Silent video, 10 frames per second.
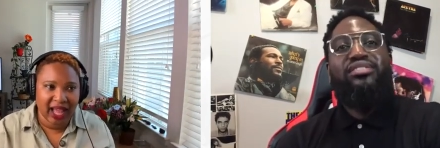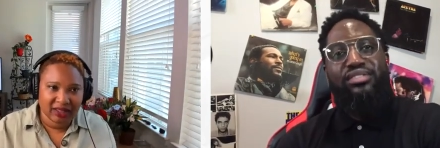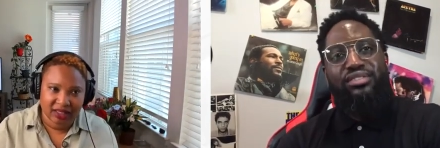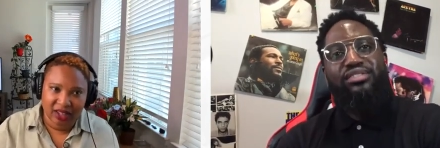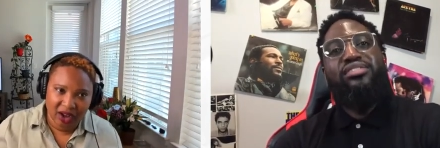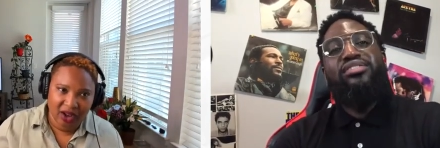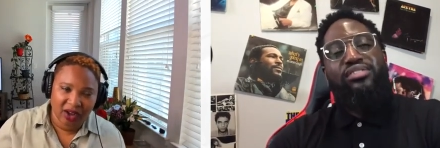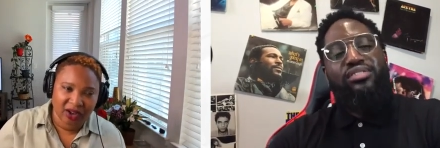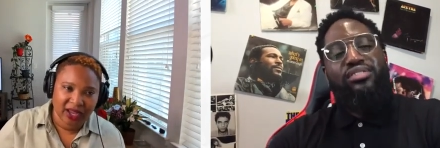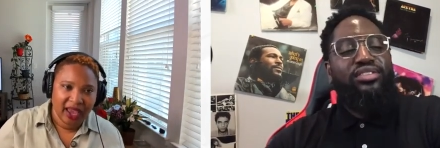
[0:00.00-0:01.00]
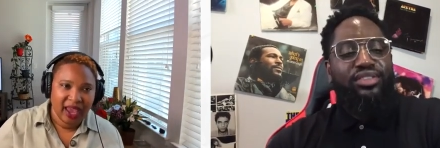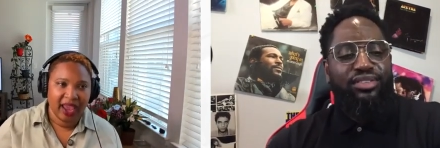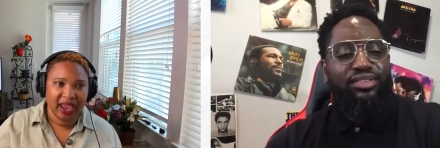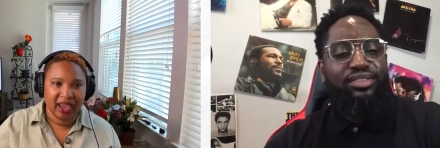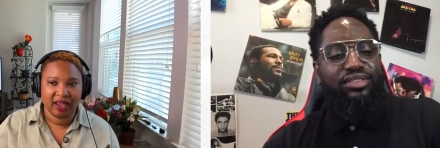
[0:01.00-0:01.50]
Speaker 1: that song,
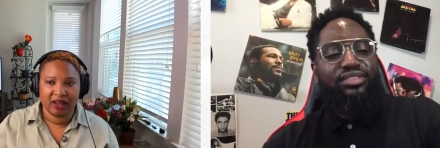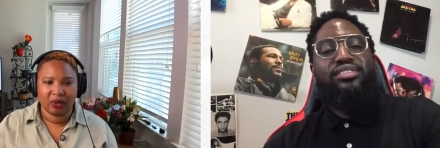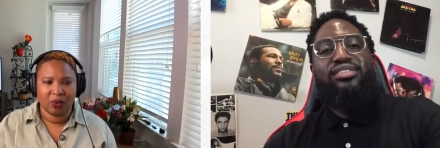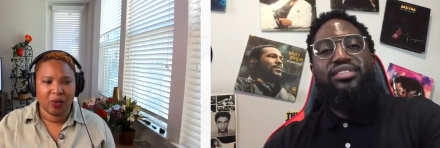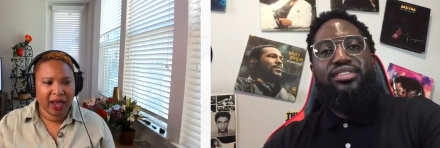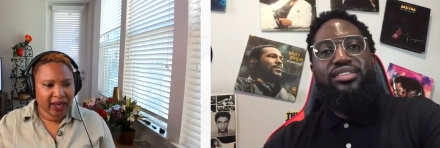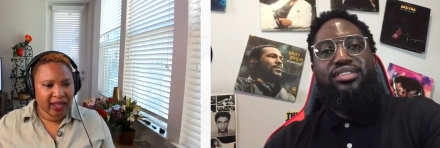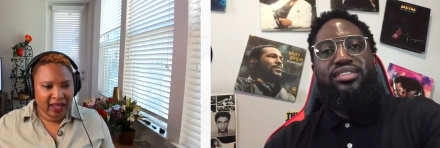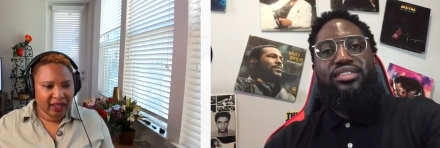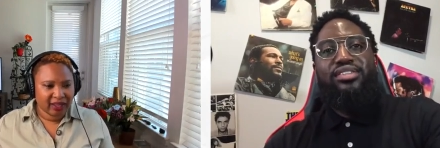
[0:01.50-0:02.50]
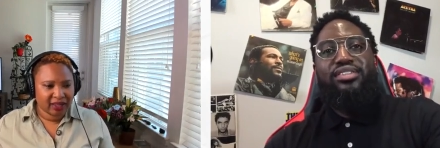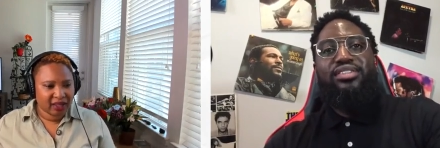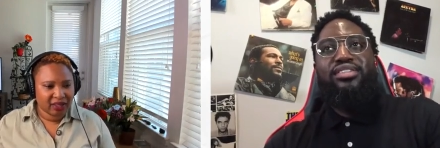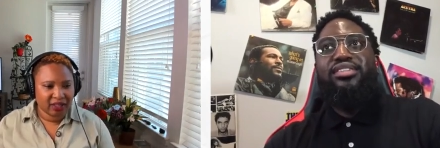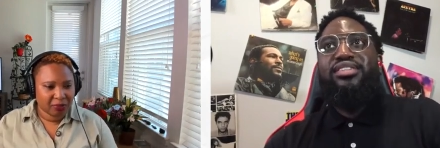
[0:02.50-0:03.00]
and what
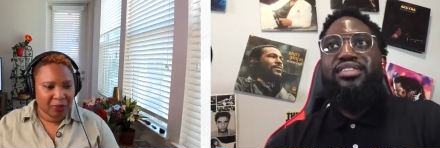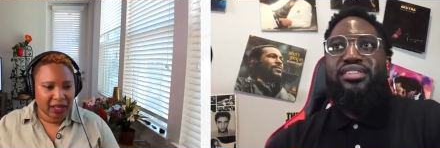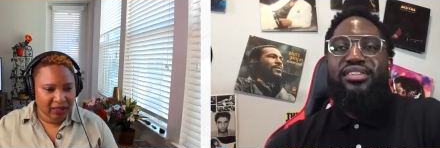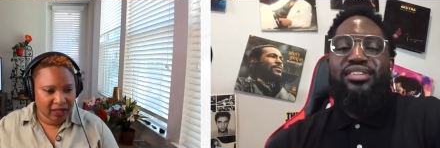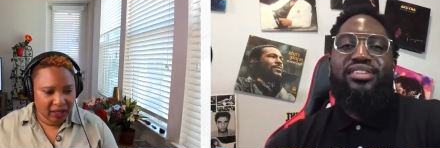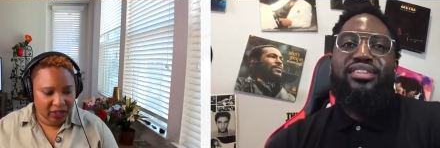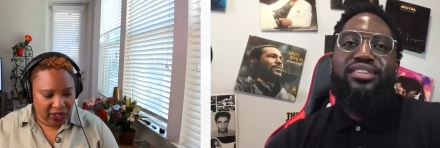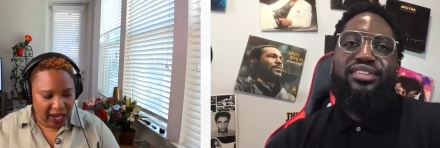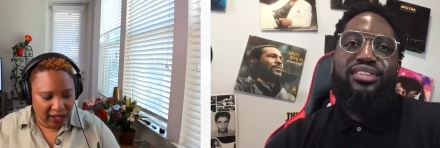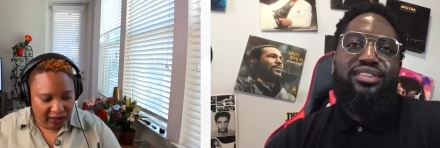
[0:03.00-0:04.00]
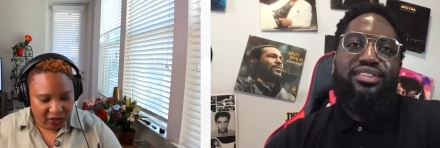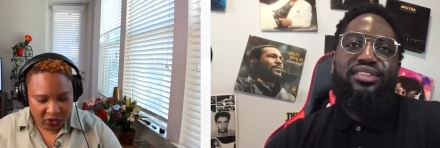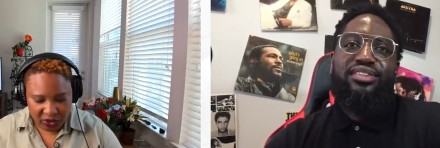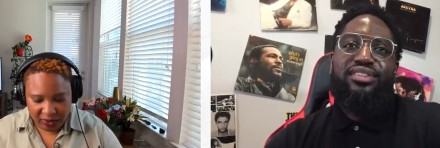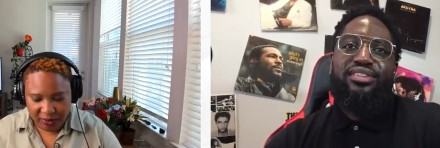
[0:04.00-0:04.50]
is the this black skin
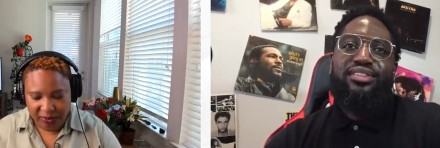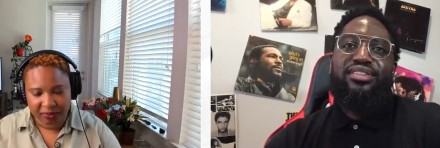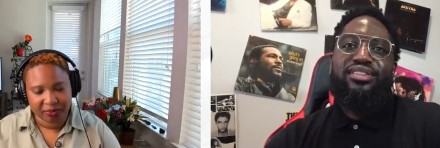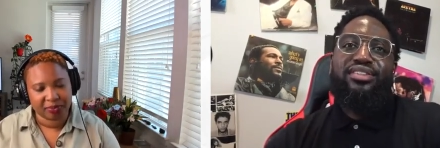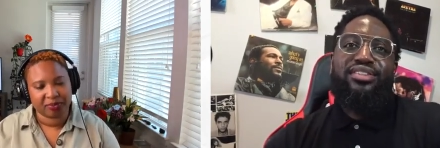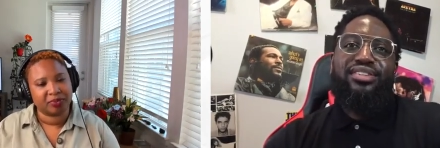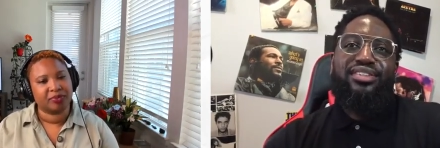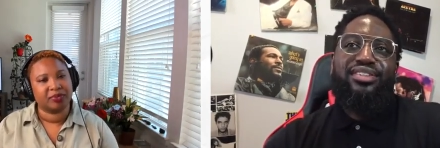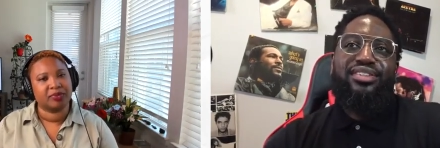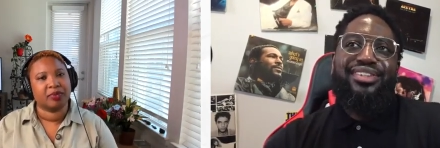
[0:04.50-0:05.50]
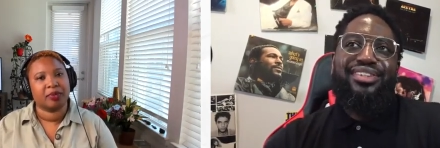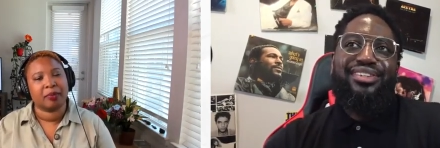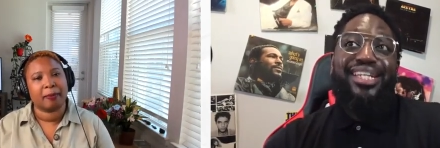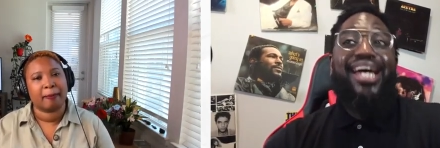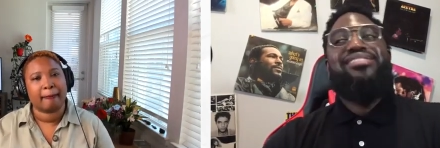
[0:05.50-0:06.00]
challenge?
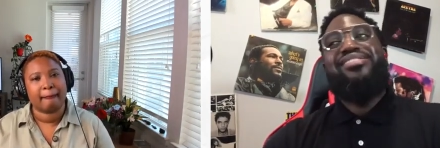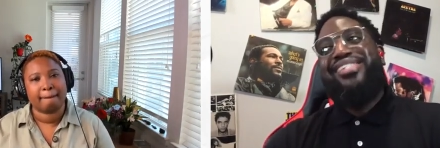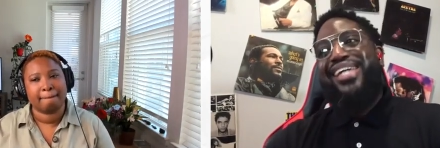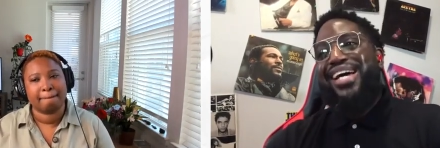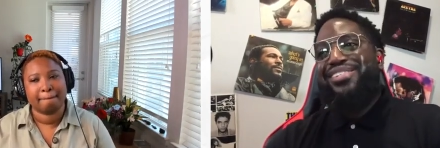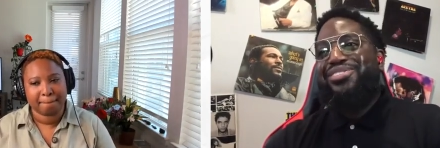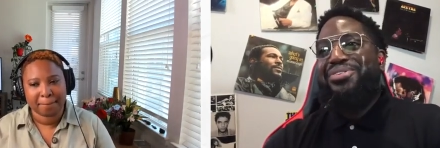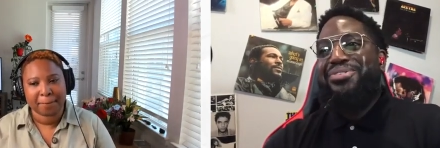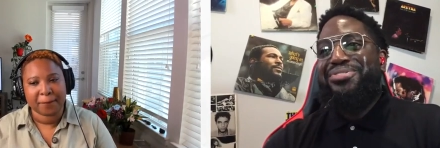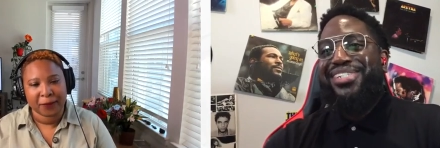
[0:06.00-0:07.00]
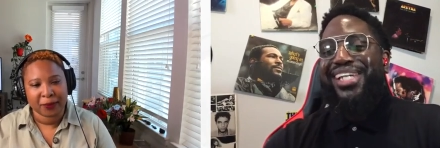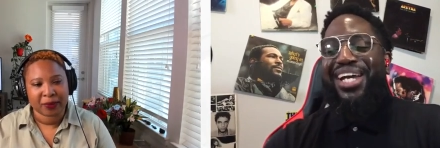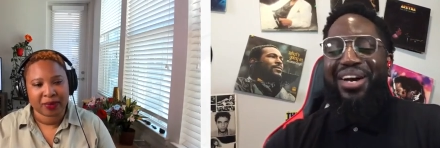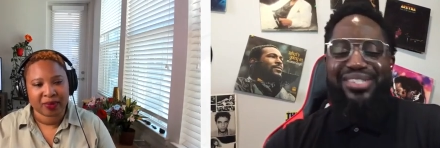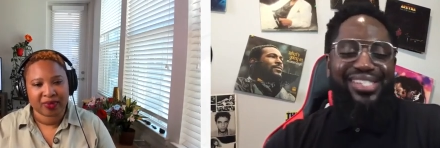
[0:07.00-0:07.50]
Speaker 2: Yes, yes. So shout out
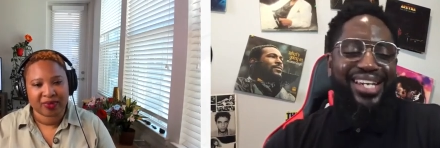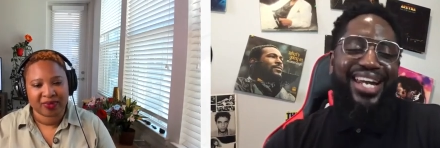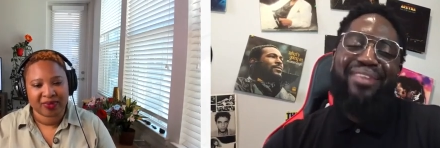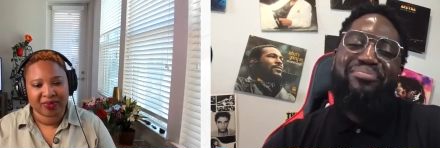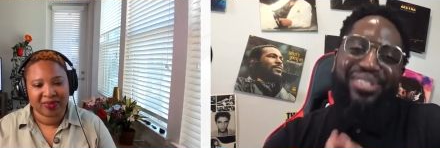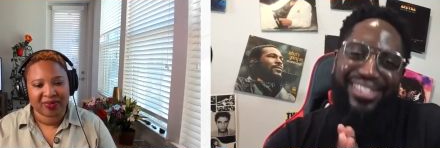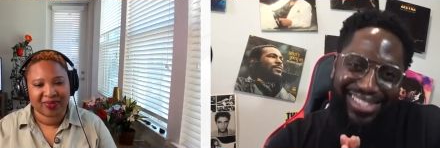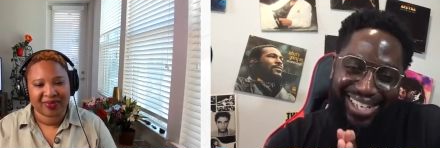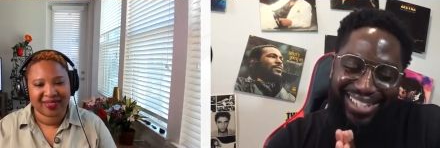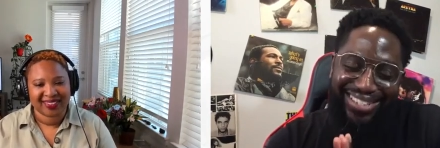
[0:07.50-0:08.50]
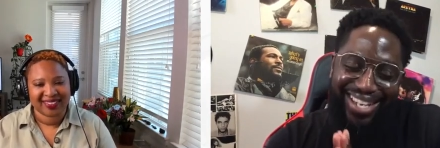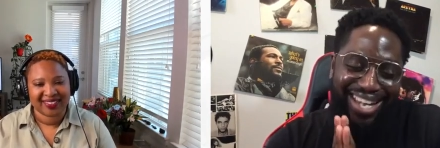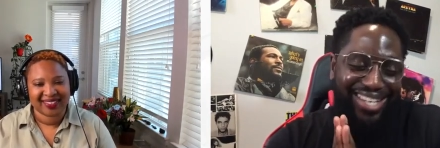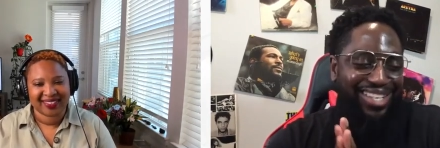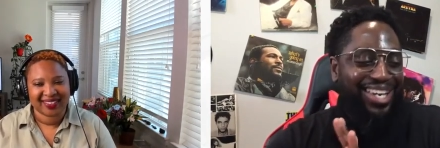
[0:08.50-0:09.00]
to that. I appreciate that.
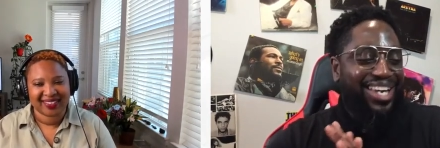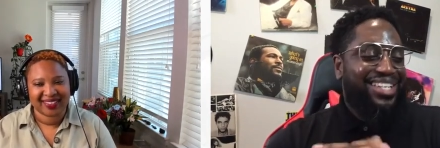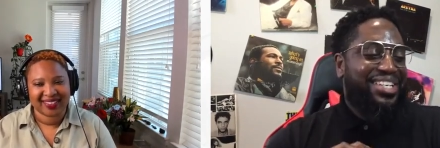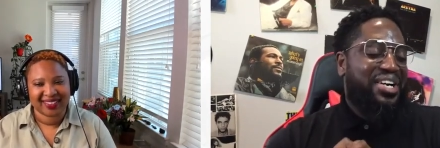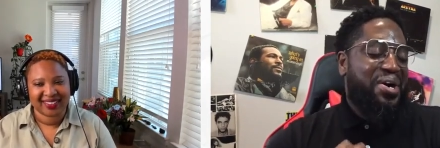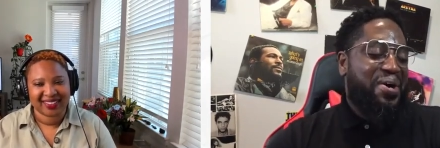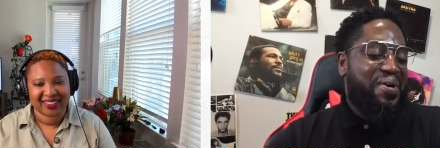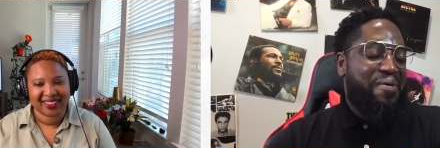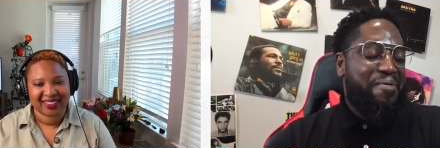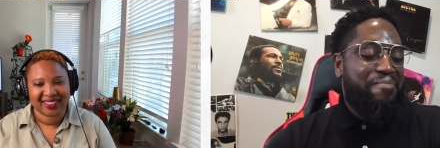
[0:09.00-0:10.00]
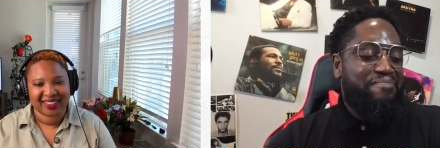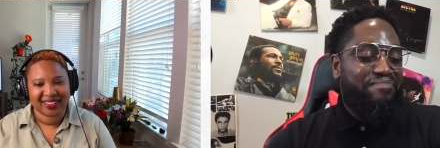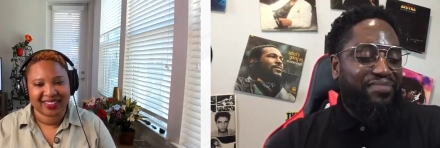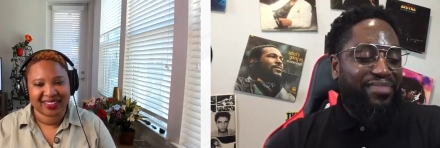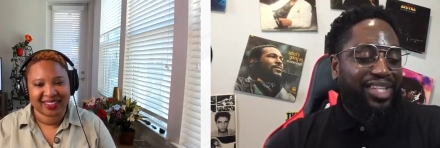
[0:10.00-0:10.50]
Uh,
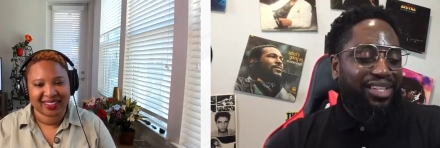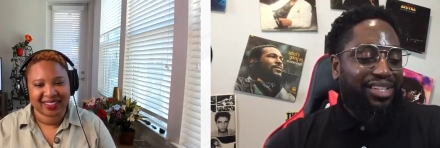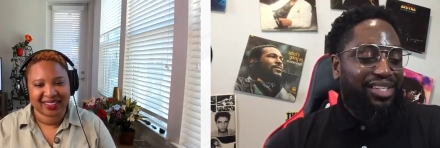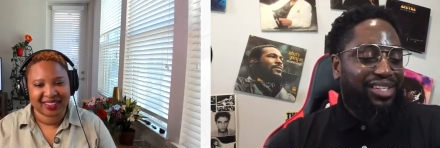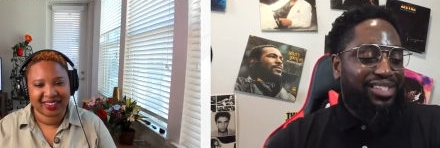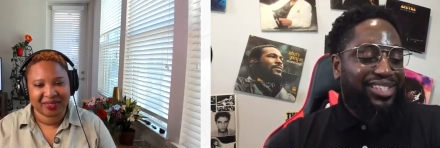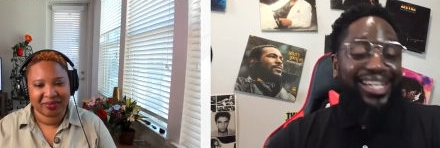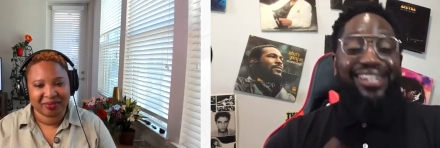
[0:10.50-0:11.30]
shout out to